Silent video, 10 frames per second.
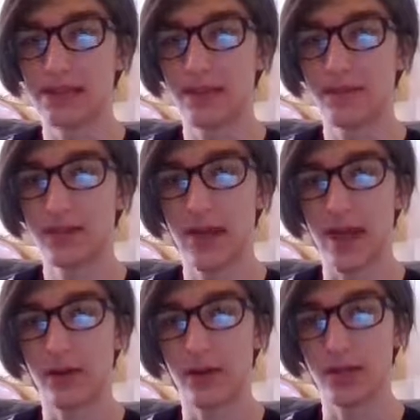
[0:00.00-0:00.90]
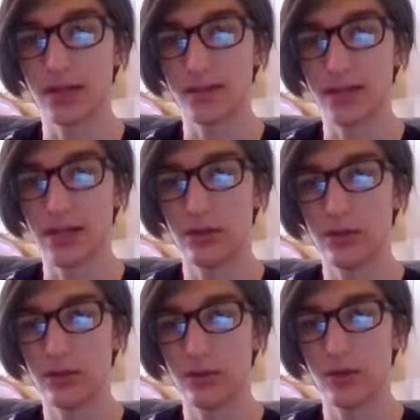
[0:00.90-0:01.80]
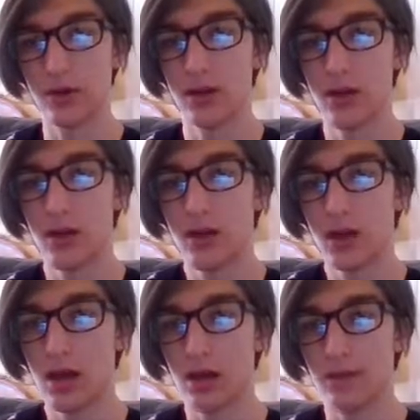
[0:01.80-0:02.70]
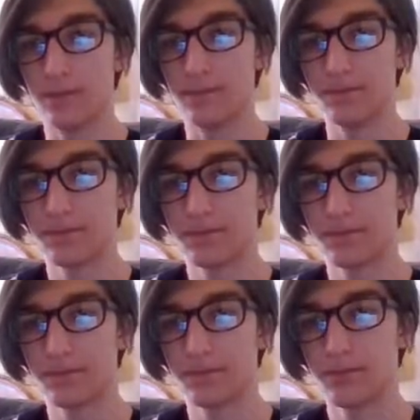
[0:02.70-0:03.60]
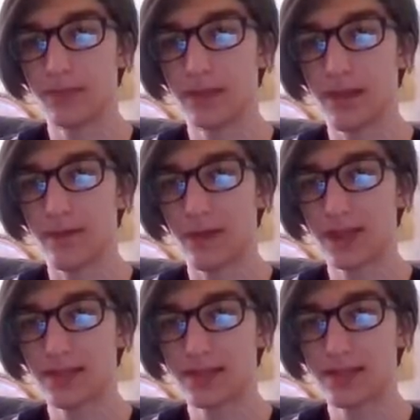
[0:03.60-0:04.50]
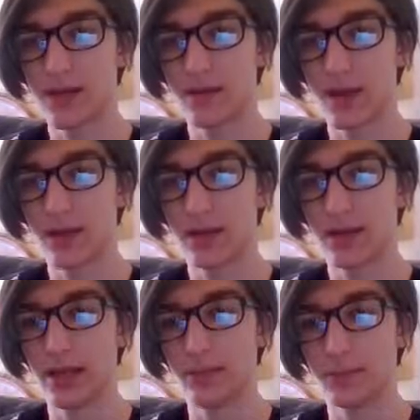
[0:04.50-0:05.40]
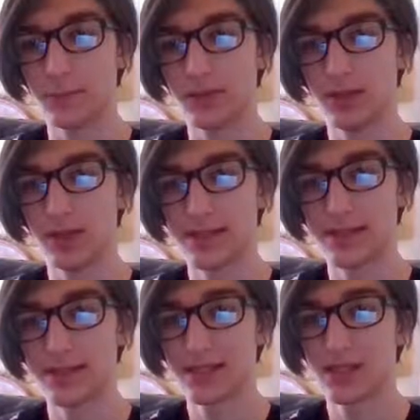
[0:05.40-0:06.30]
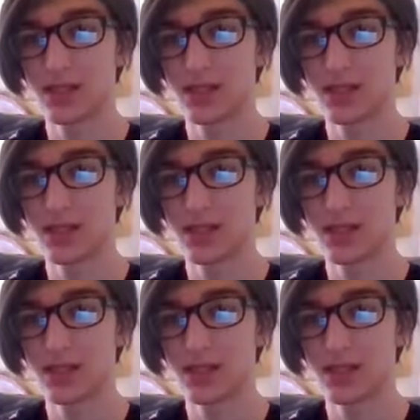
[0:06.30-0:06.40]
I have to get Aggron chipped down a little bit more. But if I can somehow get up to +2